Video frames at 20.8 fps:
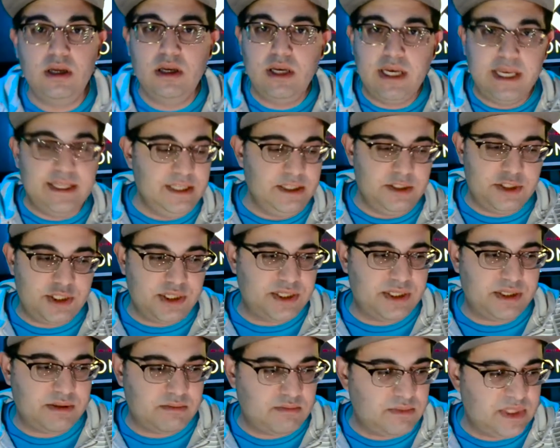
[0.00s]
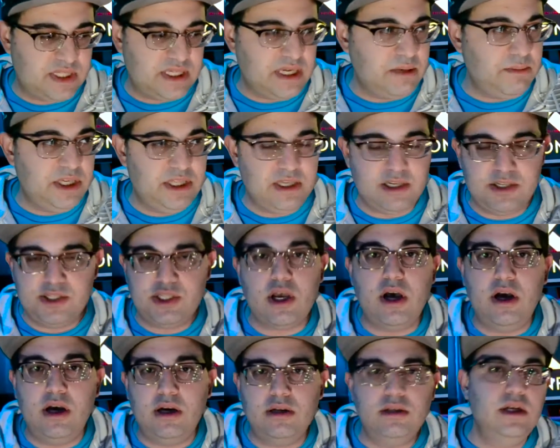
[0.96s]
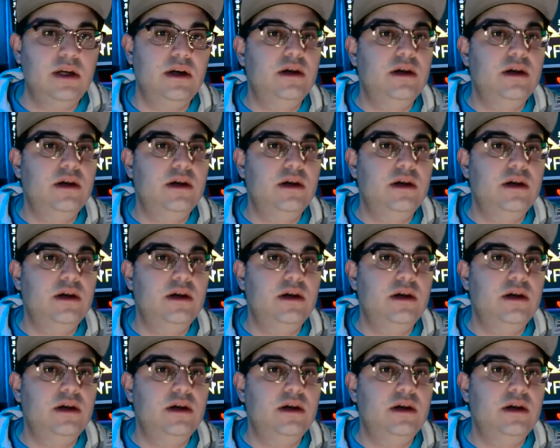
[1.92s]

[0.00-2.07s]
And then just send me their song.